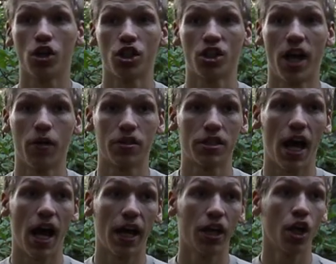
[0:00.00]
just
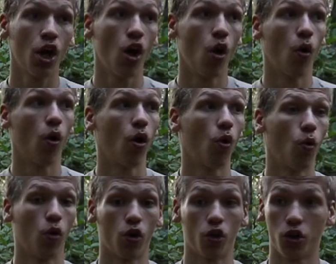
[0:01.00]
outside
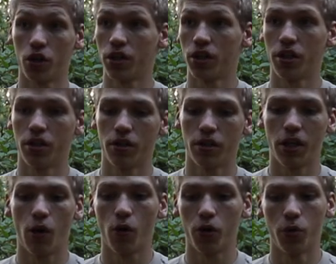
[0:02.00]
or
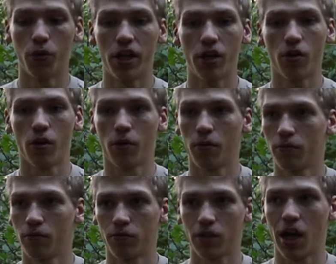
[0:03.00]
or you hear a
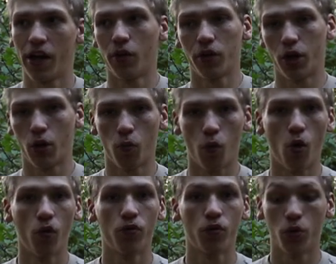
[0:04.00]
coyote or
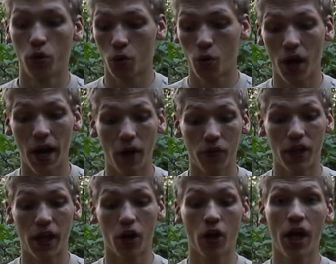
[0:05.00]
wolf, you can run out
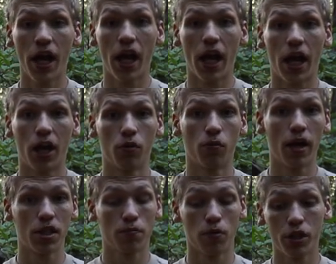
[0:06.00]
there and
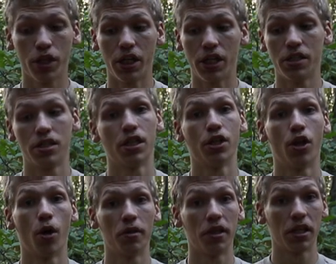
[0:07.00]
rest pretty easy
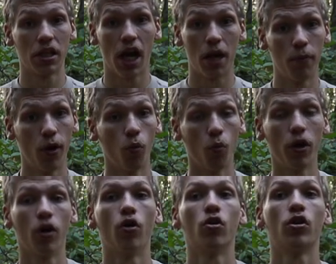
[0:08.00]
knowing that the 9 mil
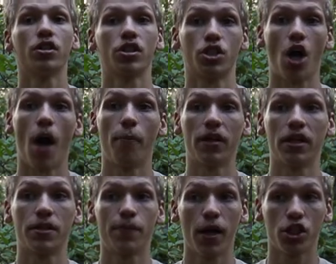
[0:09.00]
will stop it,
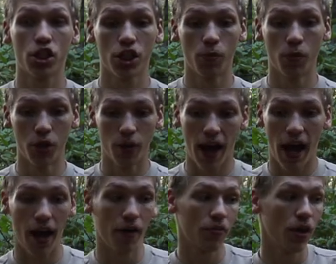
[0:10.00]
especially when you
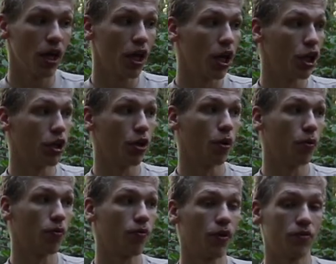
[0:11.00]
have, you know,
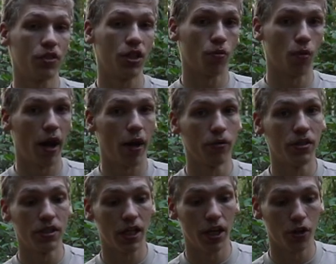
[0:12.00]
15
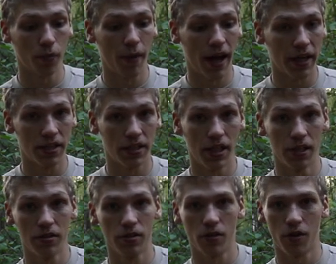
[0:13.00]
rounds in your magazine,
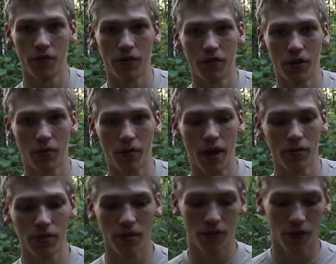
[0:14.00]
sorry, 15
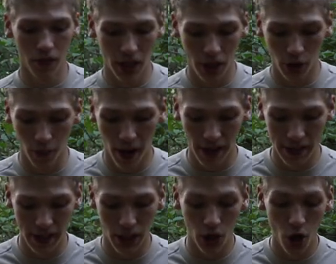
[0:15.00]
rounds in your
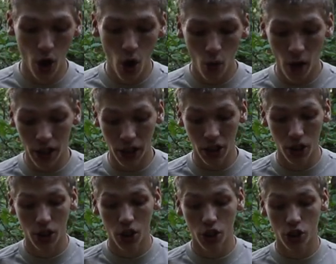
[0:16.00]
magazine ready
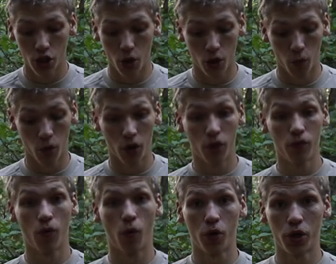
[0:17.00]
to go to work
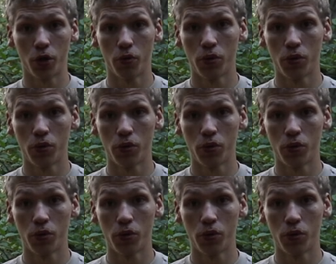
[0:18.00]
for you.